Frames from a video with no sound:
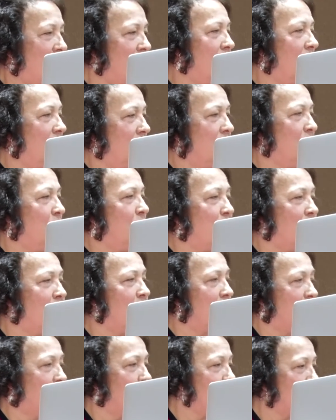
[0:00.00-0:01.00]
in the
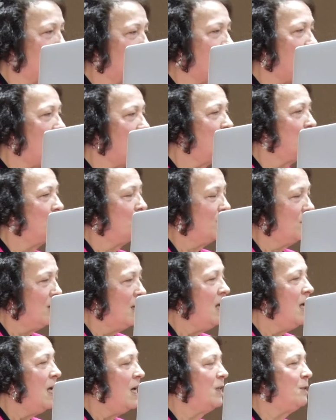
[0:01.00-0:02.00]
21st century,
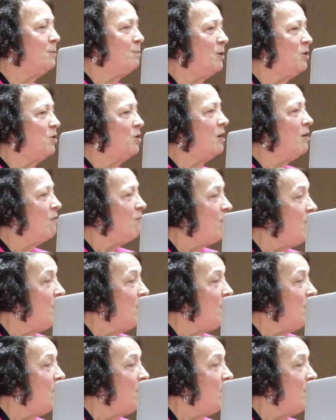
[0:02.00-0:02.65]
especially